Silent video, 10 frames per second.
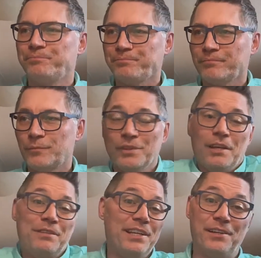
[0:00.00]
Would
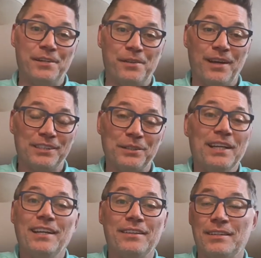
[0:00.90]
love to hear your thoughts, or
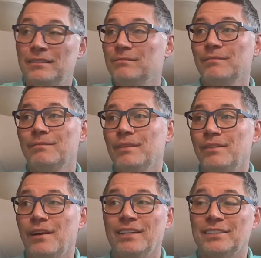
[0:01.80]
any other
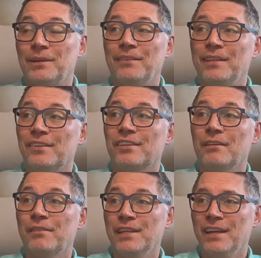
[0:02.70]
thoughts around this
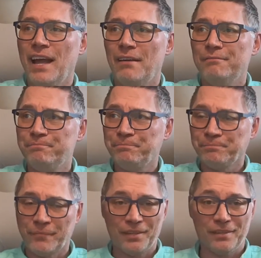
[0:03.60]
stuff that you have.
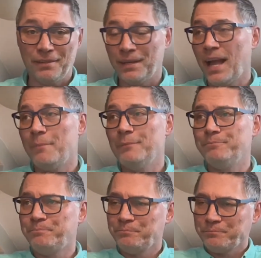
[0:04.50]
You can leave a comment.
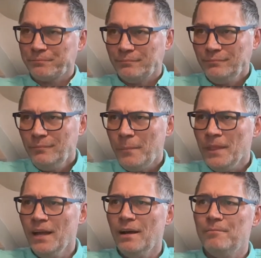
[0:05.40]

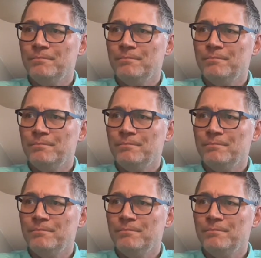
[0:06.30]
So